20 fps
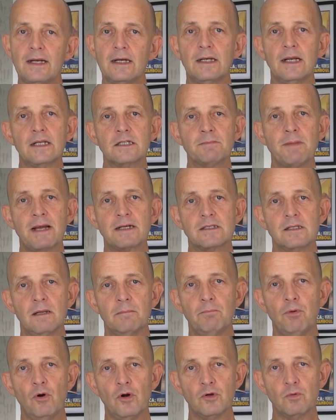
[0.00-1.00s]
it links back to
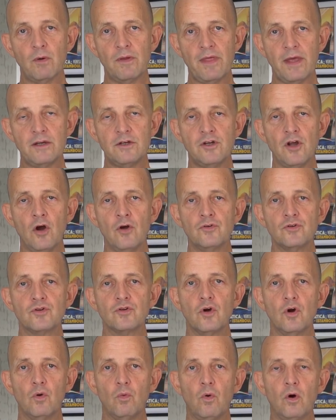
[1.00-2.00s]
that point where they don't
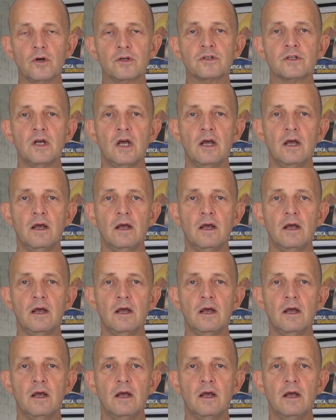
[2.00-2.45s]
want